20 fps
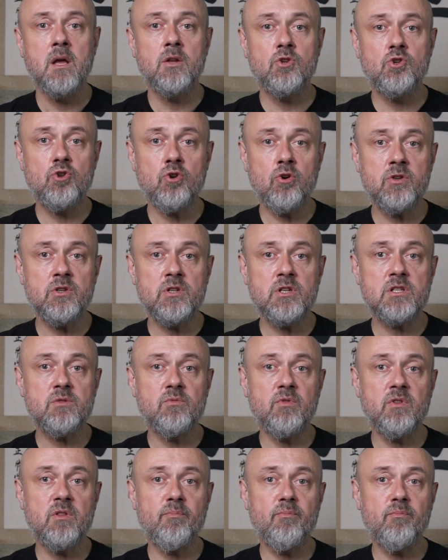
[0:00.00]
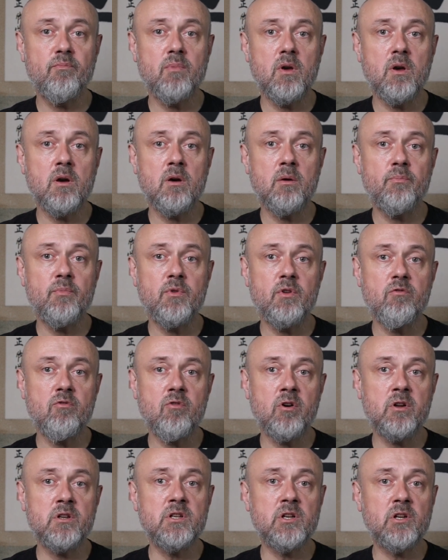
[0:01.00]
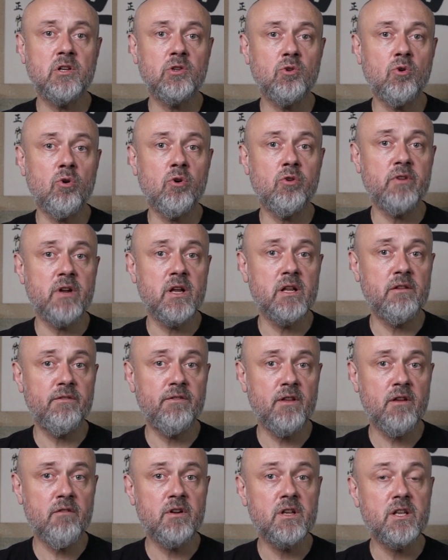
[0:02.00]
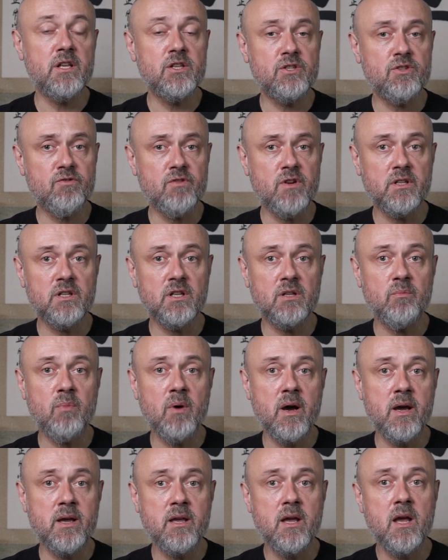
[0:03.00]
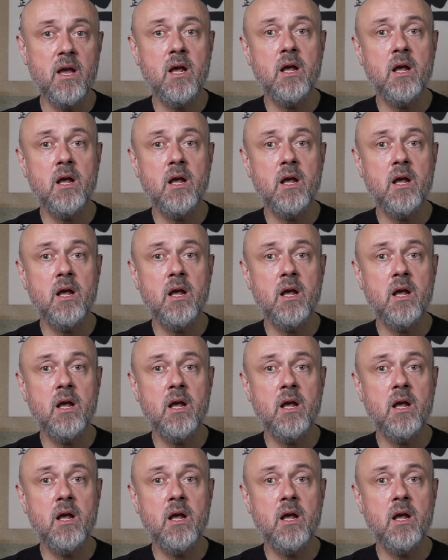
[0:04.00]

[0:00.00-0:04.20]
Jaundice with periodic low-grade fever is treated by